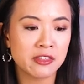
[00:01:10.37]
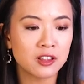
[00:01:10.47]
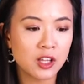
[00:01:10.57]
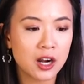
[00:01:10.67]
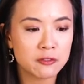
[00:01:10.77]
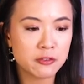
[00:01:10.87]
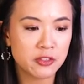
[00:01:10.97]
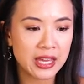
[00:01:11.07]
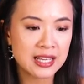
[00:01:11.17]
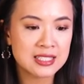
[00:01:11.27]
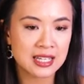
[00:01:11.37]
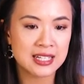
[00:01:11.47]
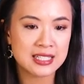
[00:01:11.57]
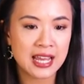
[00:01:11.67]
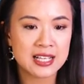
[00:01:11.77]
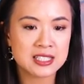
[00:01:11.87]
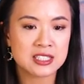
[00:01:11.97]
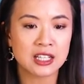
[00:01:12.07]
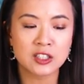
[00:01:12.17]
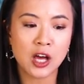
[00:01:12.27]
a lot of things and it
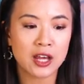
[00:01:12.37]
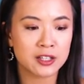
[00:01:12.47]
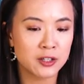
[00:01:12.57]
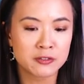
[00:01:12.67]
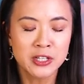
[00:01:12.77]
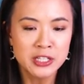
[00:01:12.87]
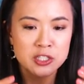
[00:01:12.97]
takes a lot of